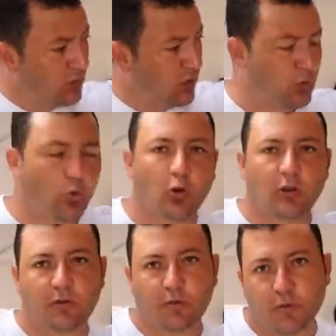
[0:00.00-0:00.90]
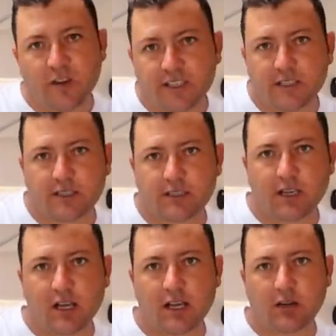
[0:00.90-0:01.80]
I'd call it freezer
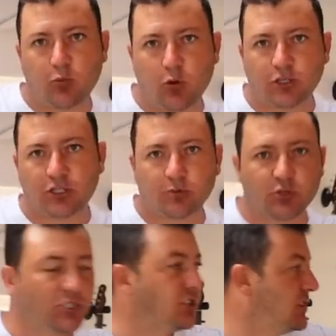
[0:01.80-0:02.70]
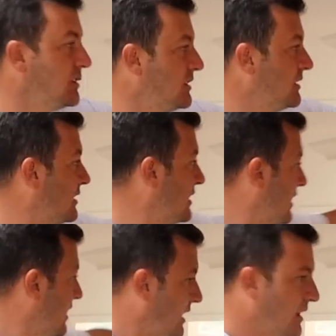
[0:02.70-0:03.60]
side, washing machine,
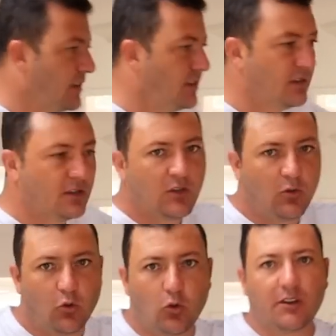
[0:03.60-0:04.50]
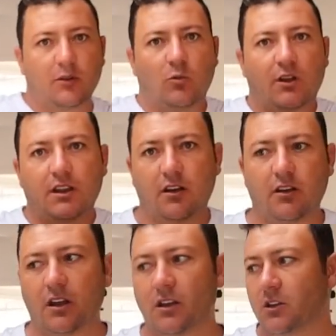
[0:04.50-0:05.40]
head, all in one
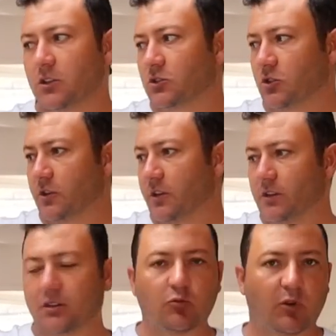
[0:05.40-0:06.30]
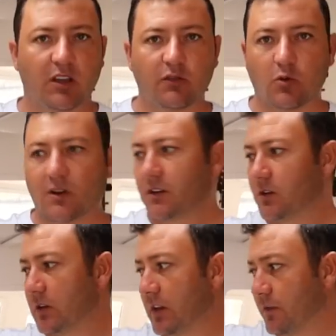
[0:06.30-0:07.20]
area. So when
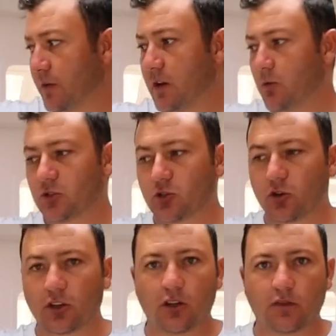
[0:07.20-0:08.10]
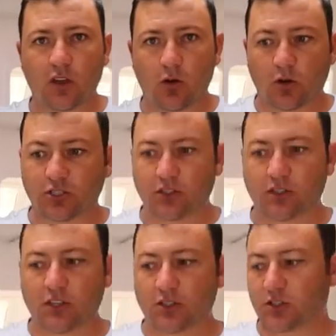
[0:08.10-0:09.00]
if anyone's cooking over there, washing
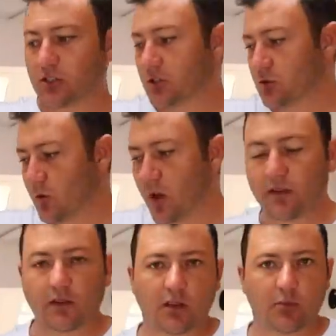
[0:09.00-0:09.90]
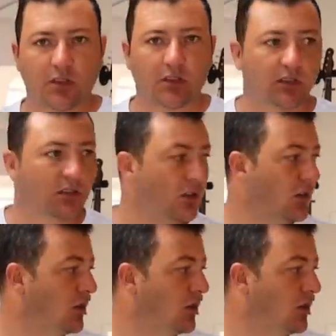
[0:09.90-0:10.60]
the dishes or having a meal